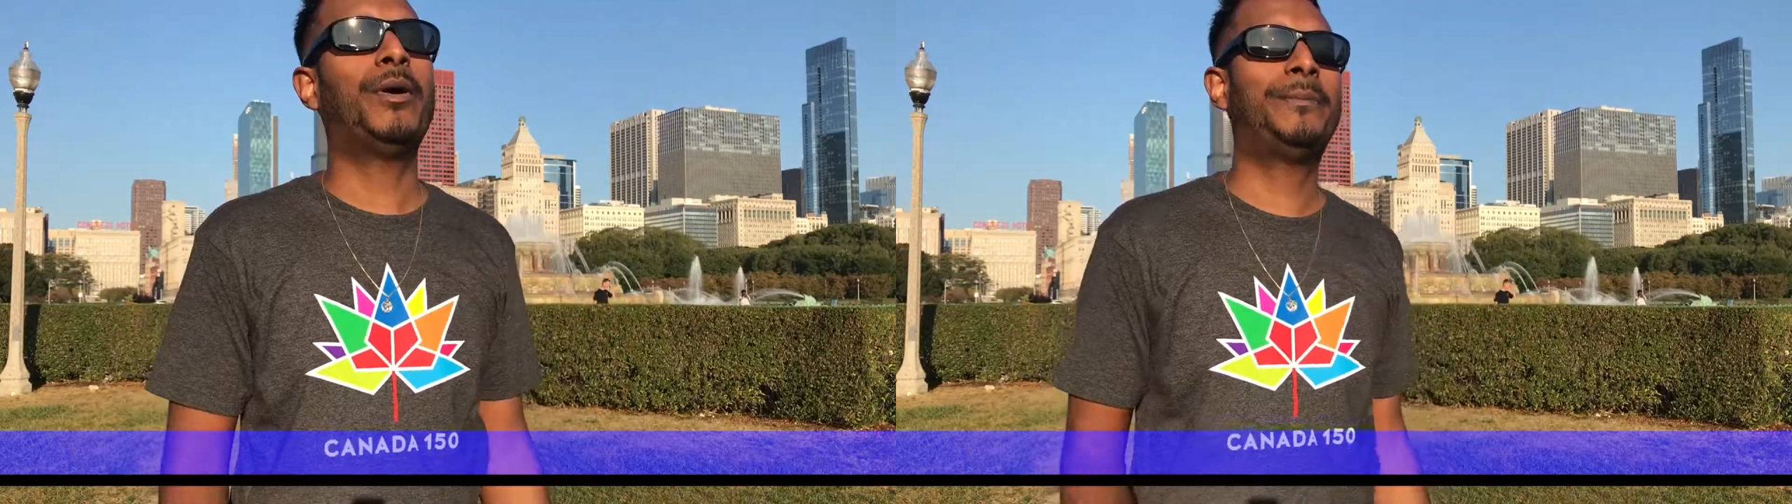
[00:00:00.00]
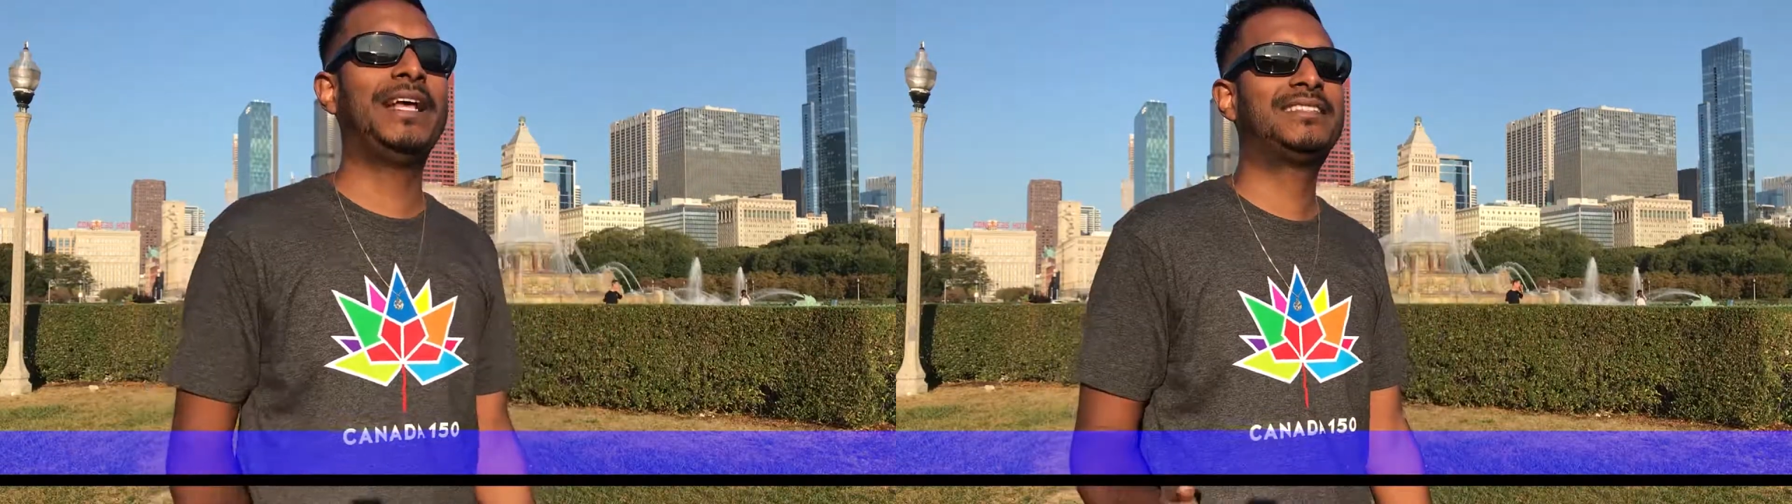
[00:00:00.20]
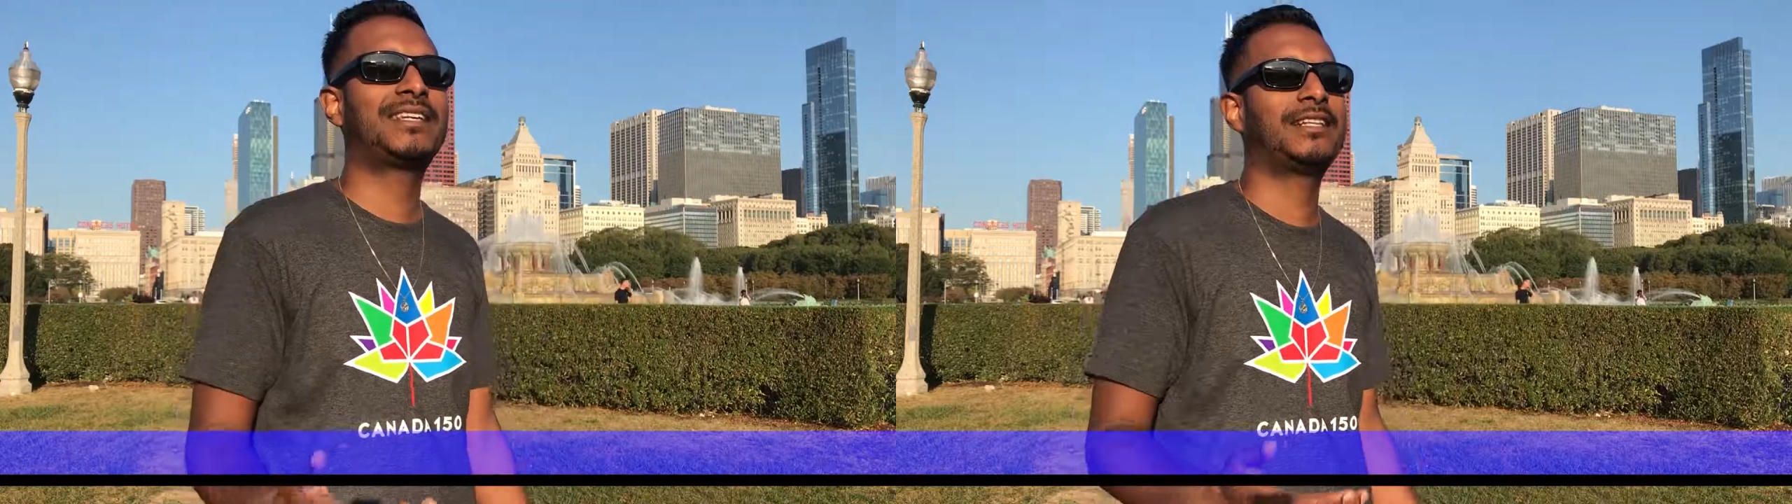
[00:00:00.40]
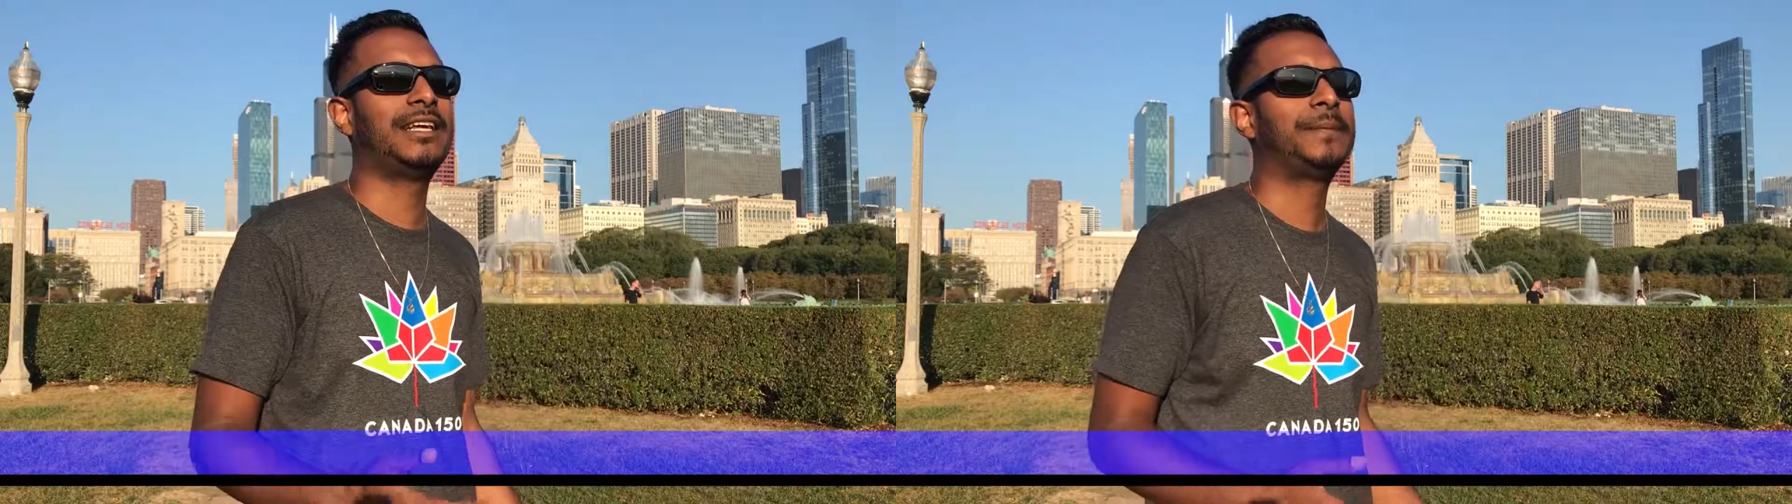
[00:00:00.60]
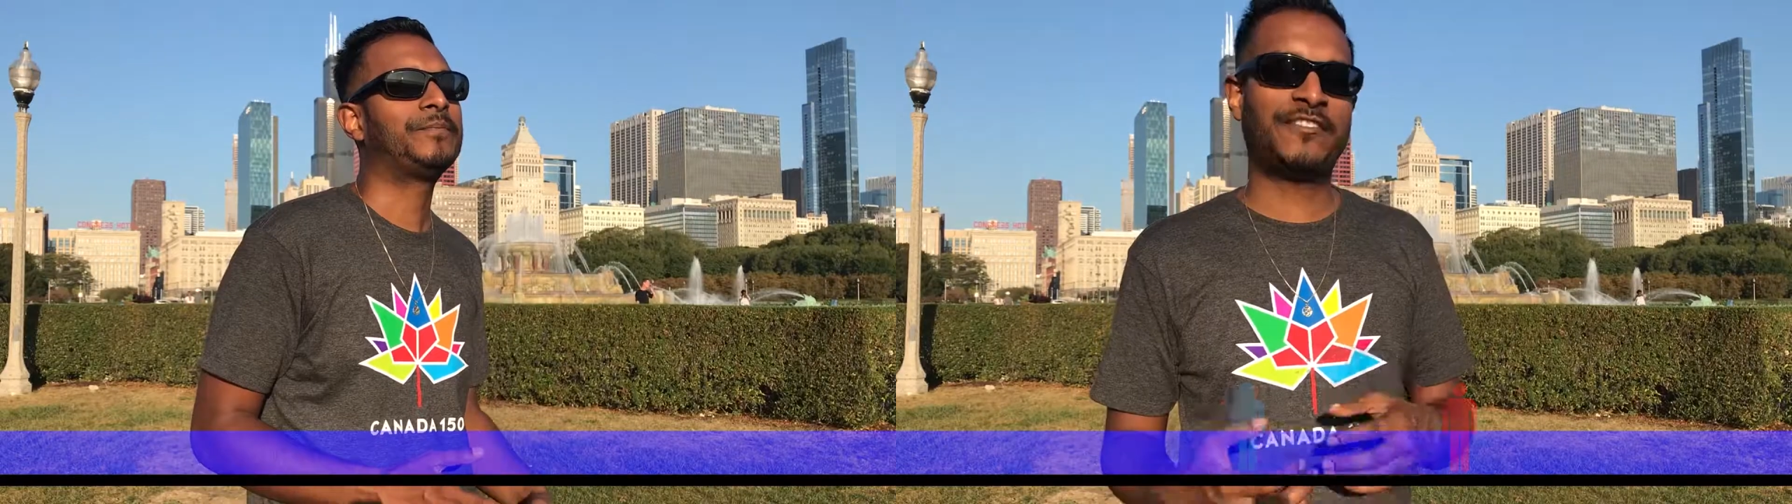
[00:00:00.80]
But
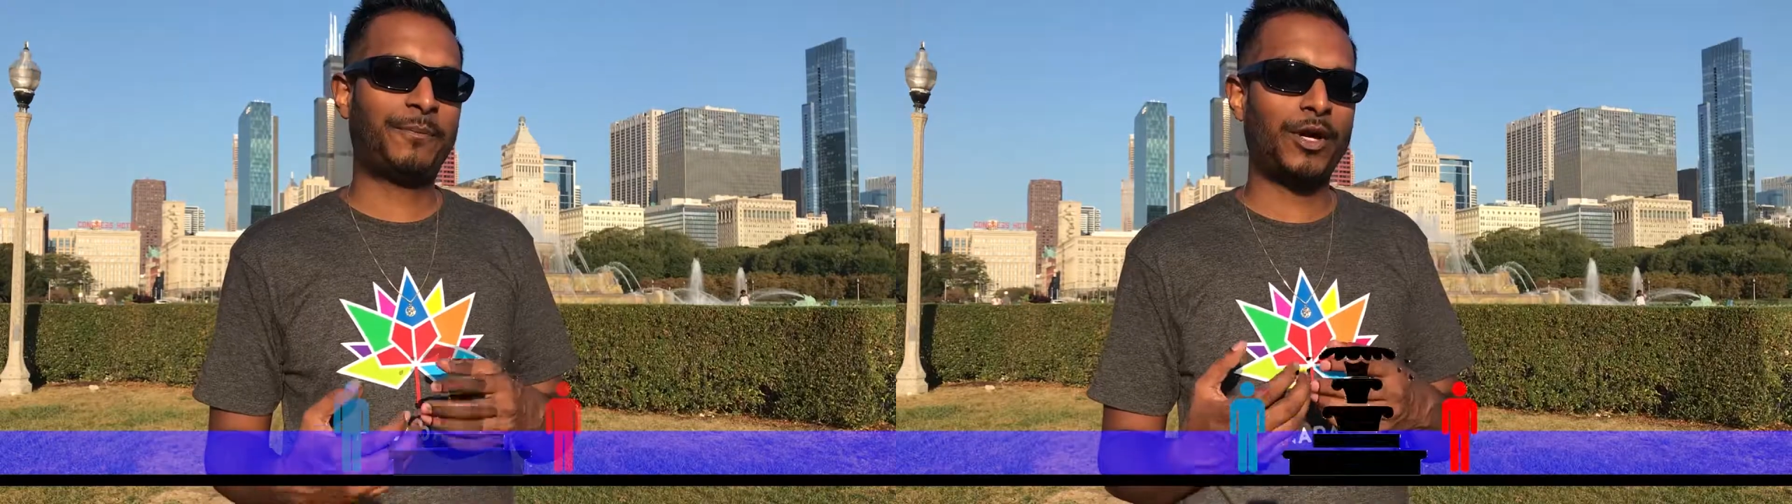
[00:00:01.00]
basically, if